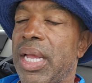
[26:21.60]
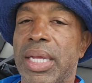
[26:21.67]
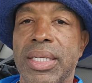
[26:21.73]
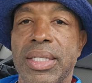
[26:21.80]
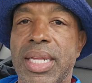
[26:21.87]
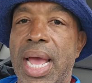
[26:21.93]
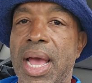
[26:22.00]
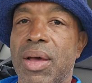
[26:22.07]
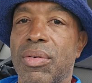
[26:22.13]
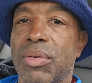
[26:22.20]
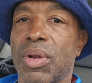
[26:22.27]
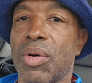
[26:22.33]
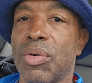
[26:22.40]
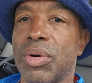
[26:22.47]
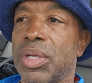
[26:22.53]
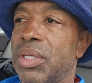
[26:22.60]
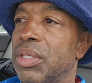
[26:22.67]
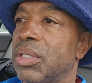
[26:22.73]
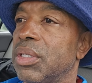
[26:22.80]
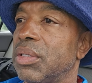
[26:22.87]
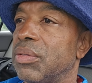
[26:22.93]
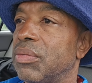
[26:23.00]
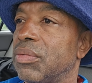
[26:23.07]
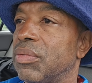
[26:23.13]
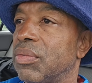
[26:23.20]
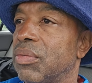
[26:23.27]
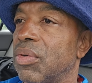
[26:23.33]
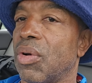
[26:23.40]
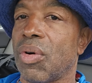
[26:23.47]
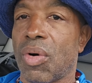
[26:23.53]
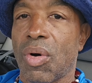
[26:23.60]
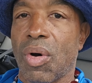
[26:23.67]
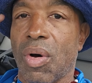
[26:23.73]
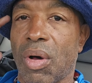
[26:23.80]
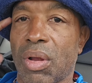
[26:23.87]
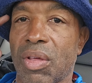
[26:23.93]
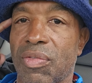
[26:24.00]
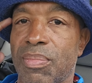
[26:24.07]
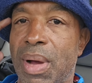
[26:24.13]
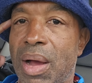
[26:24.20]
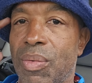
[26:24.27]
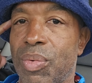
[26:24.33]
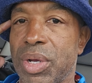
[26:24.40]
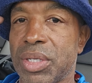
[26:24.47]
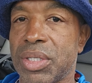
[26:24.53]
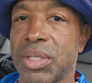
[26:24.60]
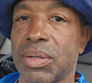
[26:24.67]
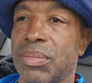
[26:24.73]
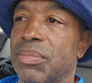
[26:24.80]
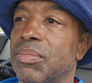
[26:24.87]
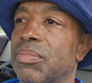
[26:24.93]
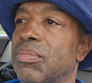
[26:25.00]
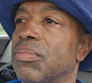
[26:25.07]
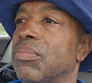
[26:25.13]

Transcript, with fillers: And downloading all of my wisdom,